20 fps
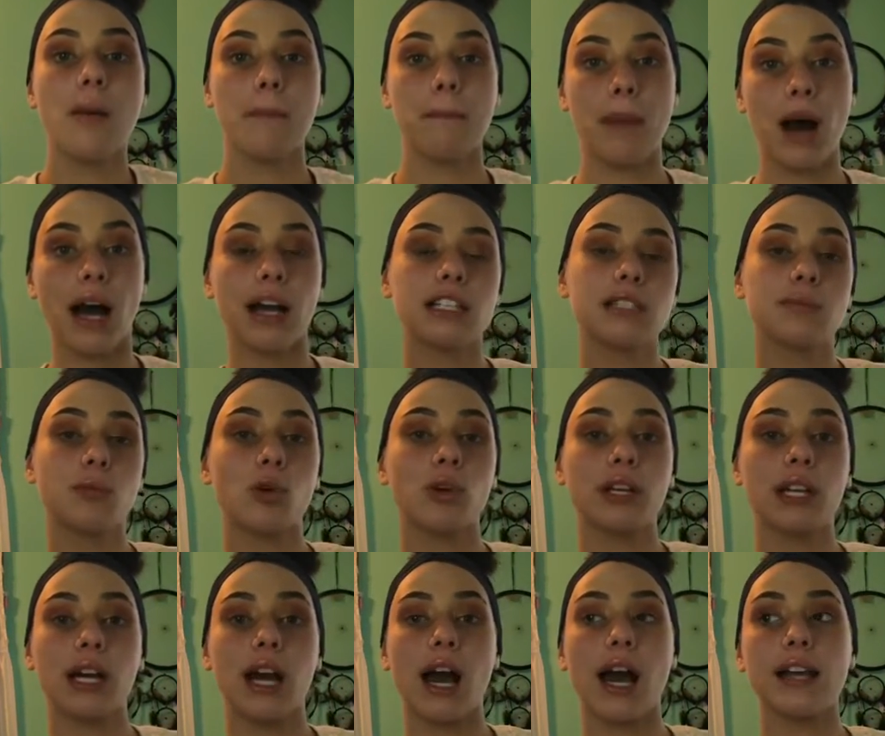my
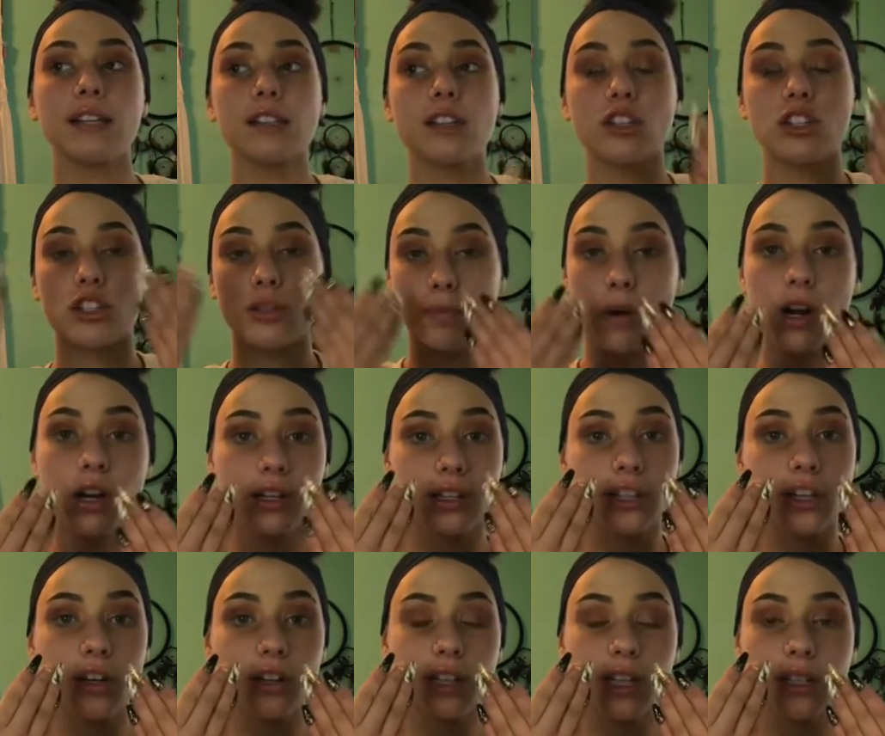smoky eyes
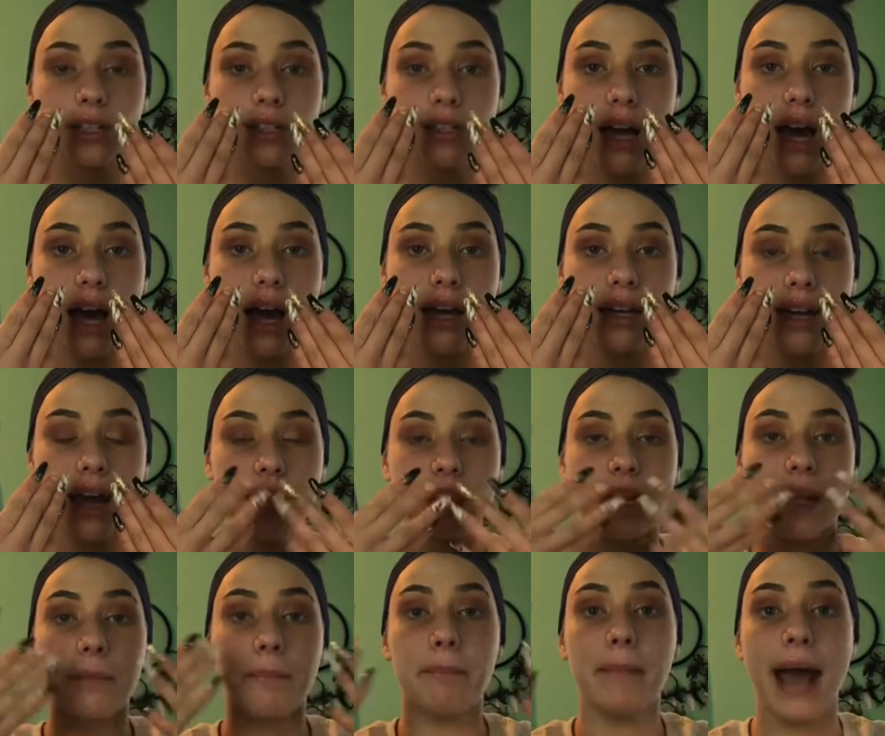sparkly on the inside and
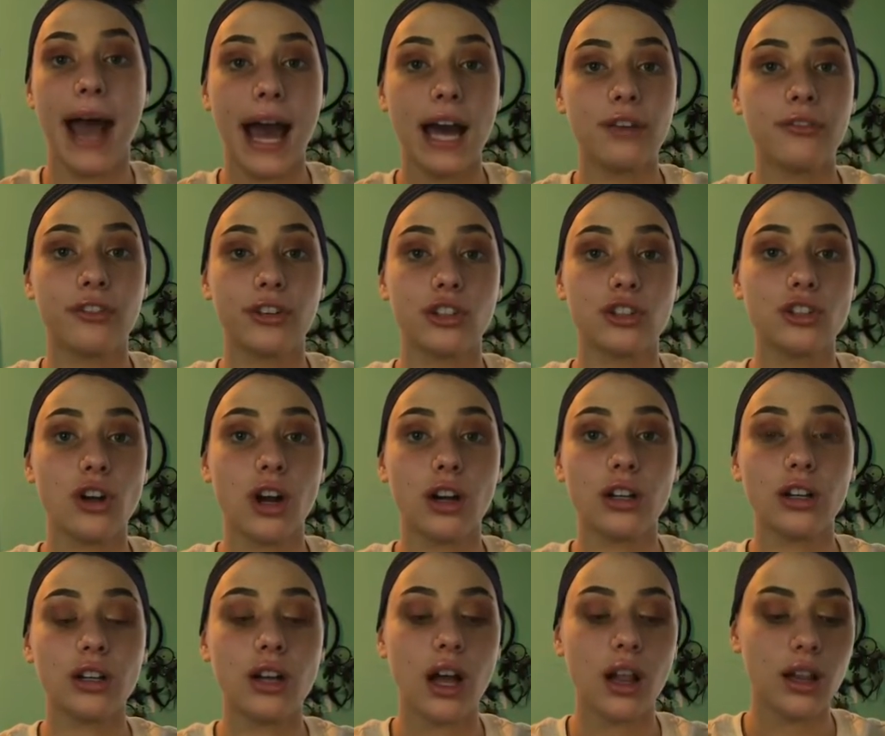then matte for the
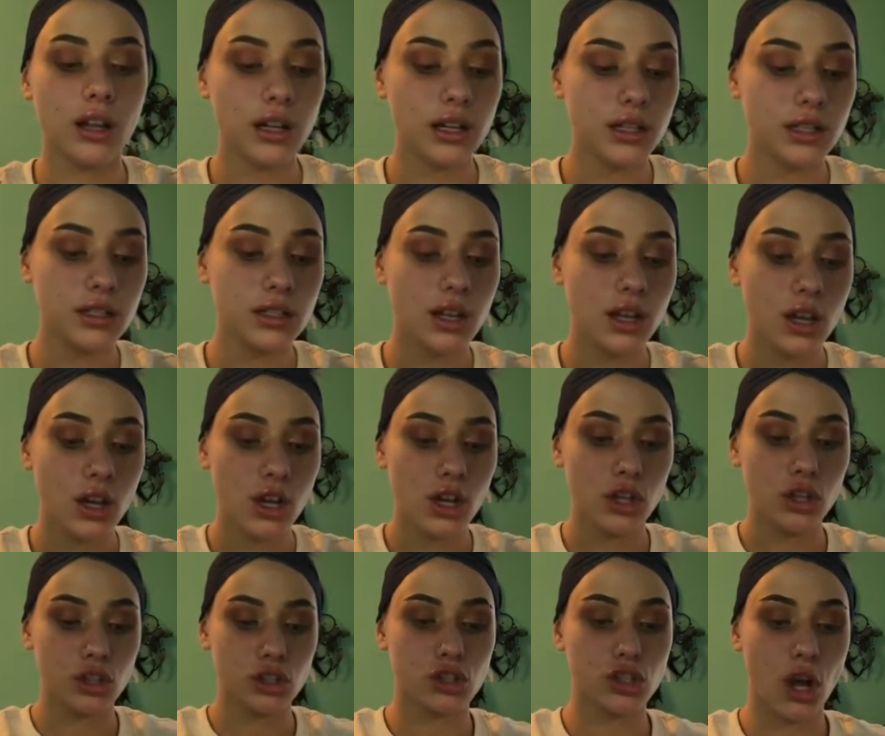darker colors.
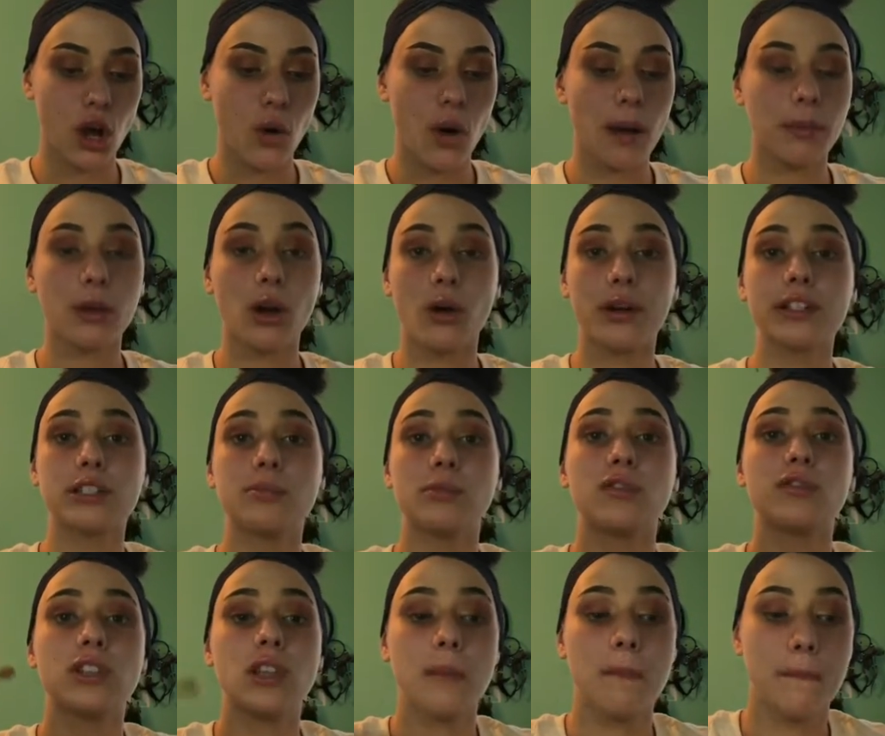So I'm going to
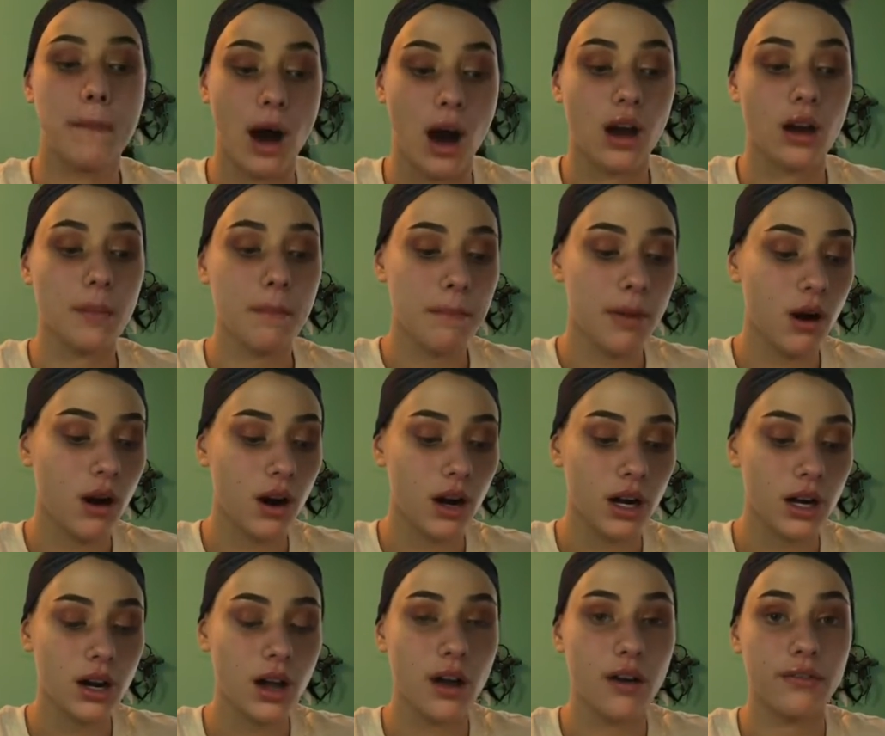move to the bottom
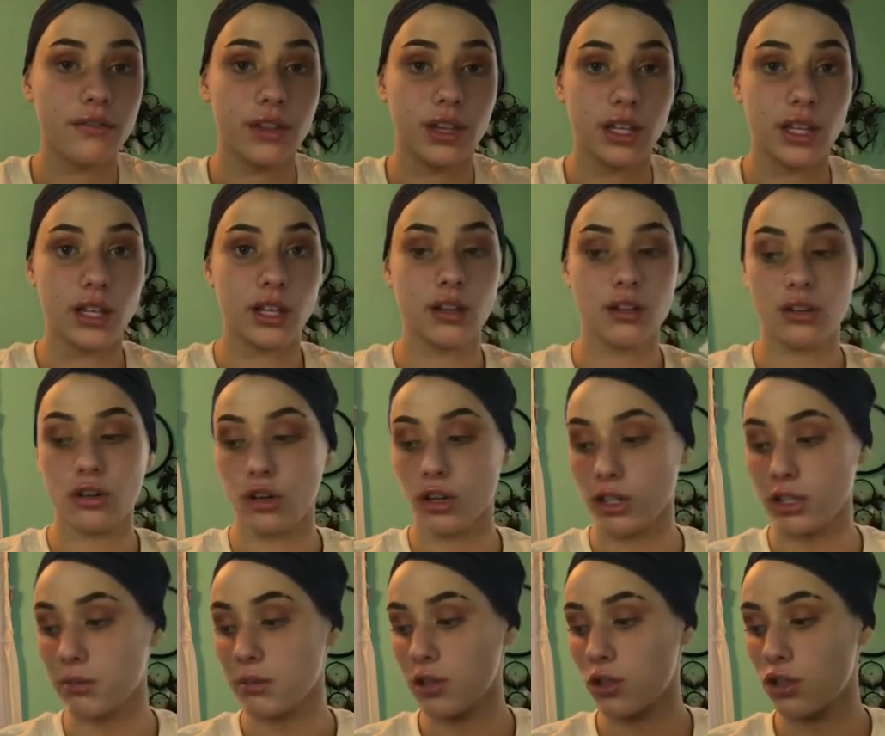part of the
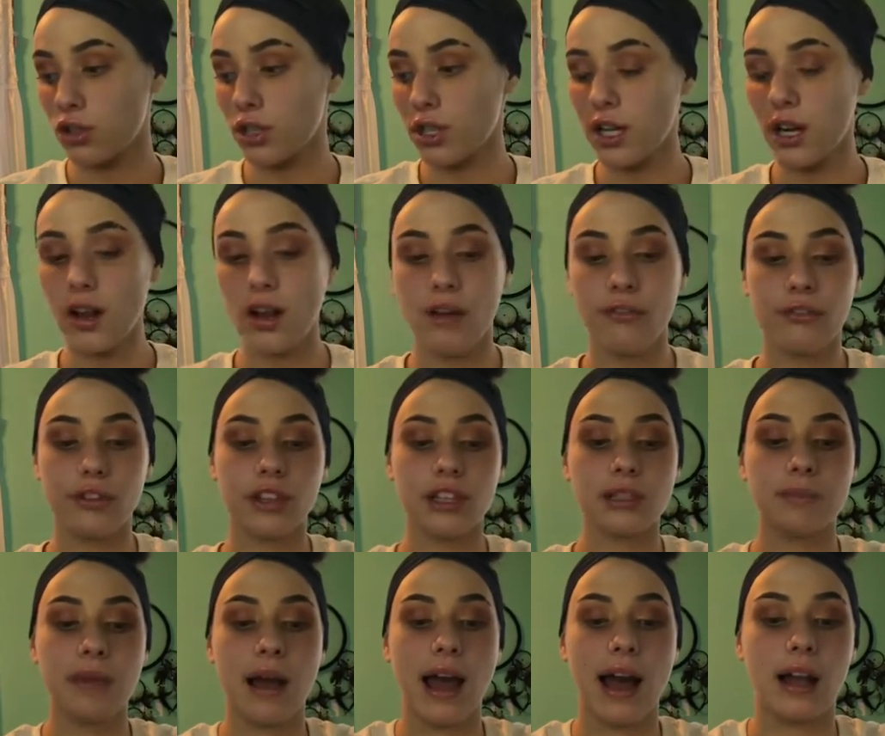Christmas tree for
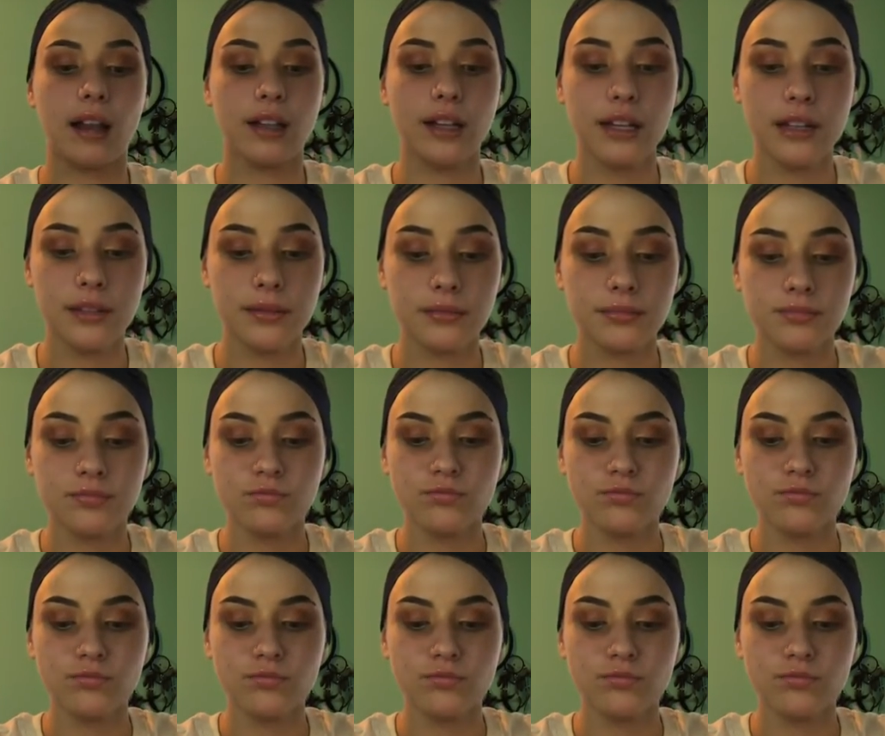this palette.